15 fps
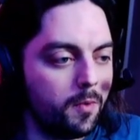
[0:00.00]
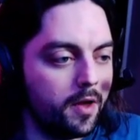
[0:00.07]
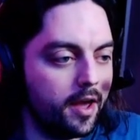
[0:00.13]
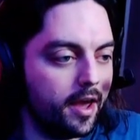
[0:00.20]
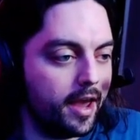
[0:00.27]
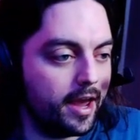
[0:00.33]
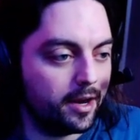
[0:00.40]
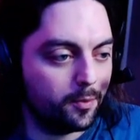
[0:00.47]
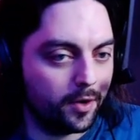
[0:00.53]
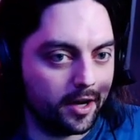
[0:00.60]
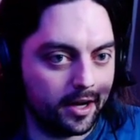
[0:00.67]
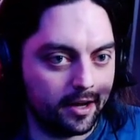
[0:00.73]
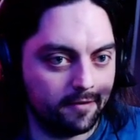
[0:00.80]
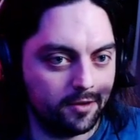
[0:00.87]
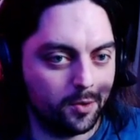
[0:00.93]
And we're going
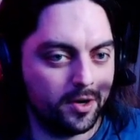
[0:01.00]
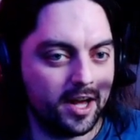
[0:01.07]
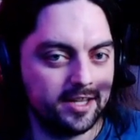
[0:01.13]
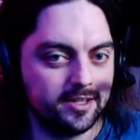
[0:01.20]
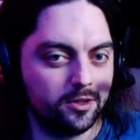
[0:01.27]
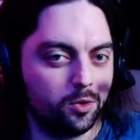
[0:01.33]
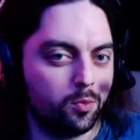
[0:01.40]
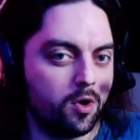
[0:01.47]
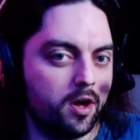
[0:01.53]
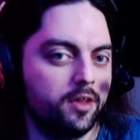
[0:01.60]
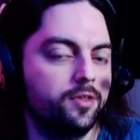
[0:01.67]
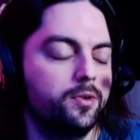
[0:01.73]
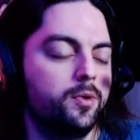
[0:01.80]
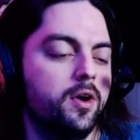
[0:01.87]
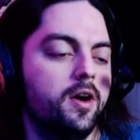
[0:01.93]
to give you a nice little
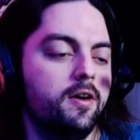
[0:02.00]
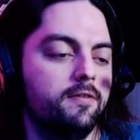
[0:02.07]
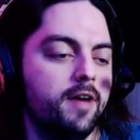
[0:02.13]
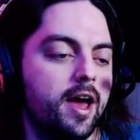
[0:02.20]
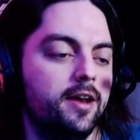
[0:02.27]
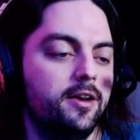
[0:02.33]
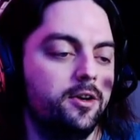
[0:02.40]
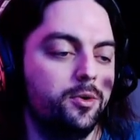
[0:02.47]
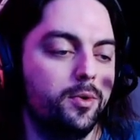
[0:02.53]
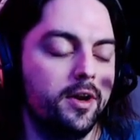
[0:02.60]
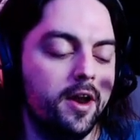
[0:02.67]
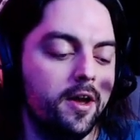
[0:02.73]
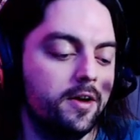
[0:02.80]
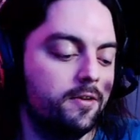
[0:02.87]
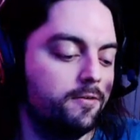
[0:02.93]
walkthrough of how to do it
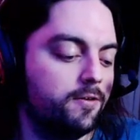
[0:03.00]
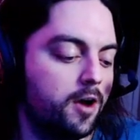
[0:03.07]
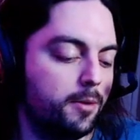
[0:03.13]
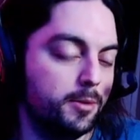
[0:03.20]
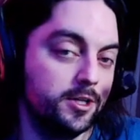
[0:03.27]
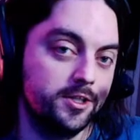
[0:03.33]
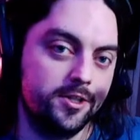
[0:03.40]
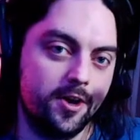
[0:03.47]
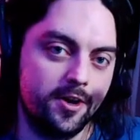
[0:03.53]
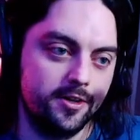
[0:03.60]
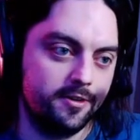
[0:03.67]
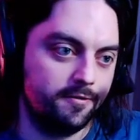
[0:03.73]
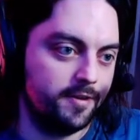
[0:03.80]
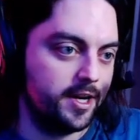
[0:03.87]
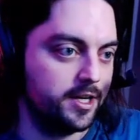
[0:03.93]
from start to
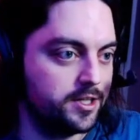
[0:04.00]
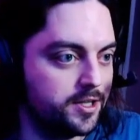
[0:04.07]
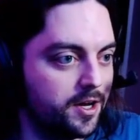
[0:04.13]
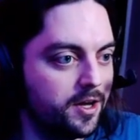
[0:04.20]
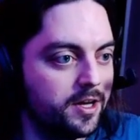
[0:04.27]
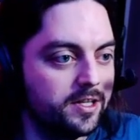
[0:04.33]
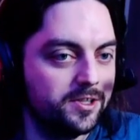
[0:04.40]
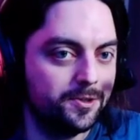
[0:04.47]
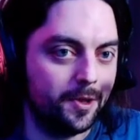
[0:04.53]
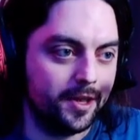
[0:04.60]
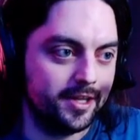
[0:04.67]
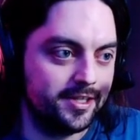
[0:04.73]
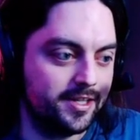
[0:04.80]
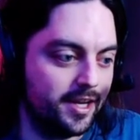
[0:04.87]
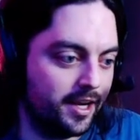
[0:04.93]
finish. So
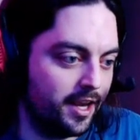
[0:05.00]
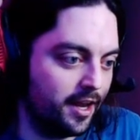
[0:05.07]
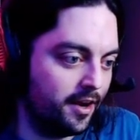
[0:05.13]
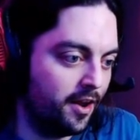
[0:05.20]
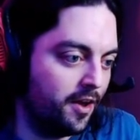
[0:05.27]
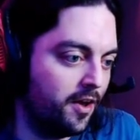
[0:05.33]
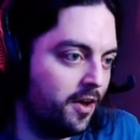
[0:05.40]
let's dig in.